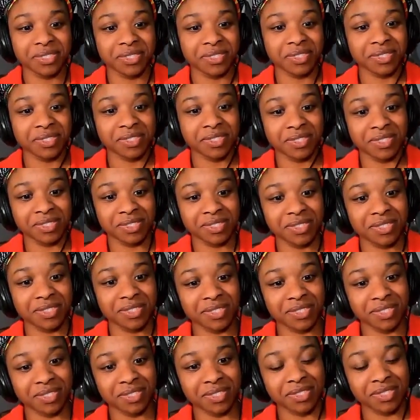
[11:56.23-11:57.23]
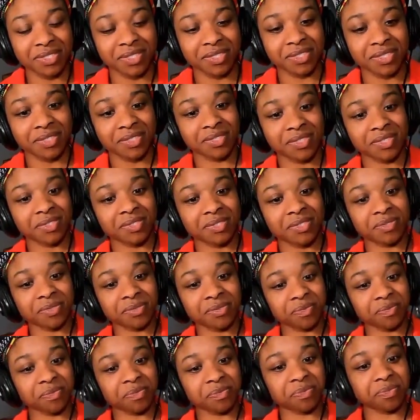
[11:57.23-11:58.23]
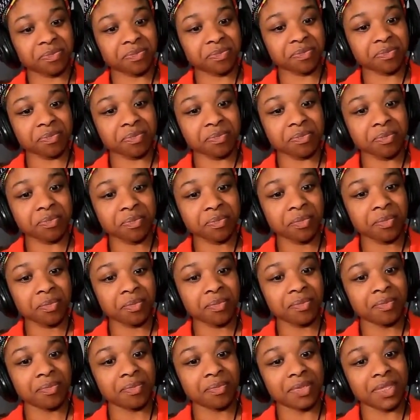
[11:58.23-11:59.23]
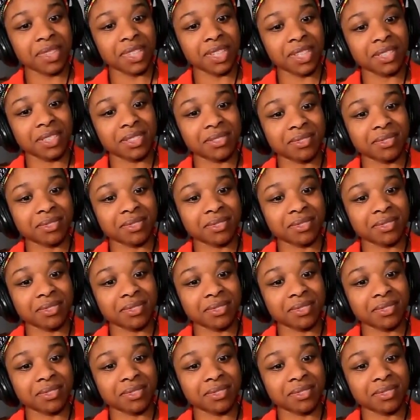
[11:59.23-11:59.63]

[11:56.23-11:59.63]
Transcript: (silent)